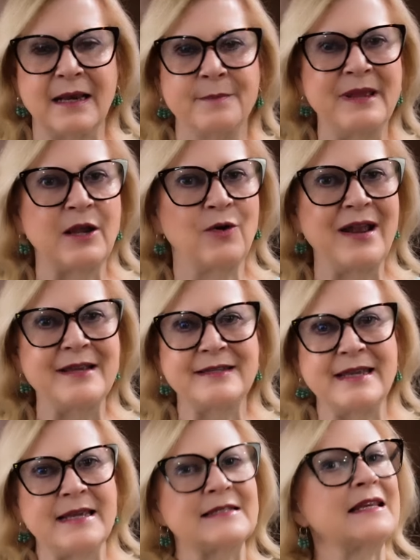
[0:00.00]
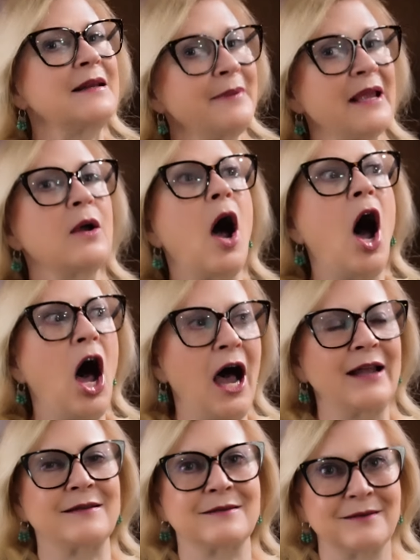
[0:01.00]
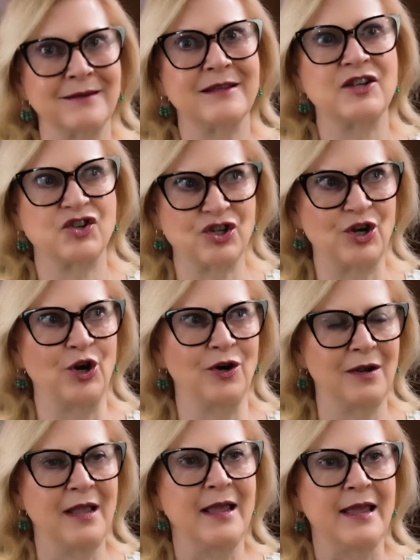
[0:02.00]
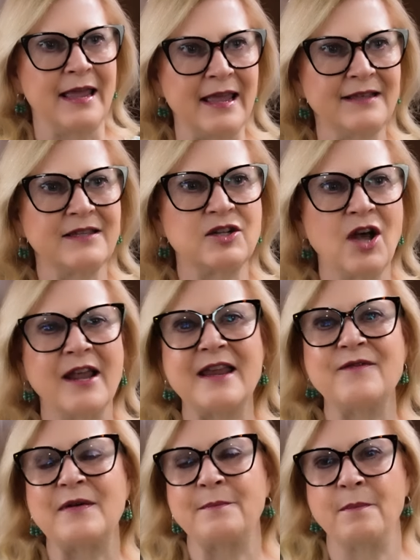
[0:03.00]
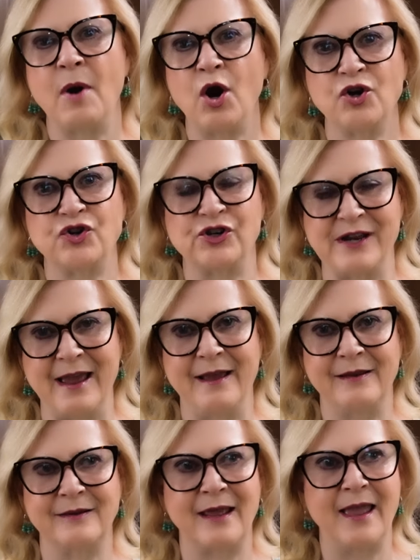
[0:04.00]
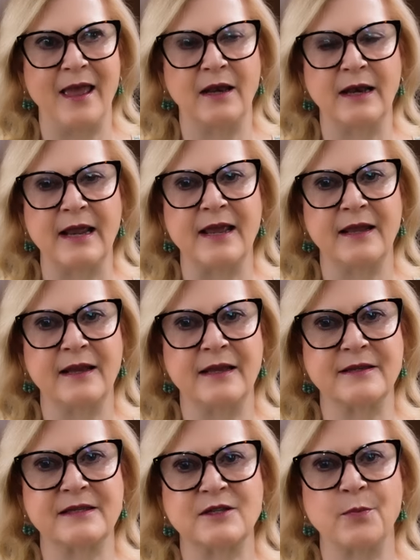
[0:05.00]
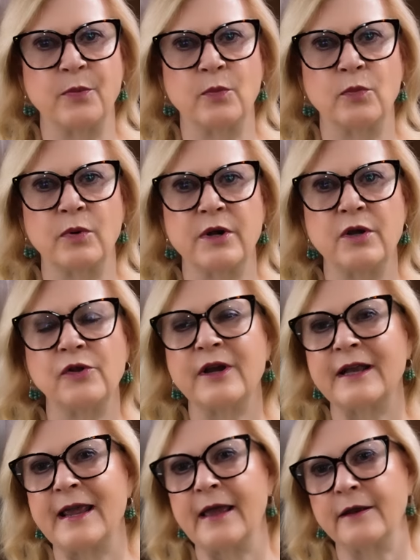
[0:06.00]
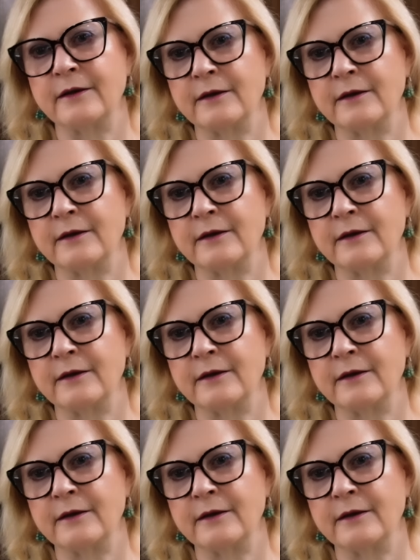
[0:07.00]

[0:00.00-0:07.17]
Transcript: gonna be crazy. It's gonna be hot this year. It's not even March yet, and it is. What are you looking at?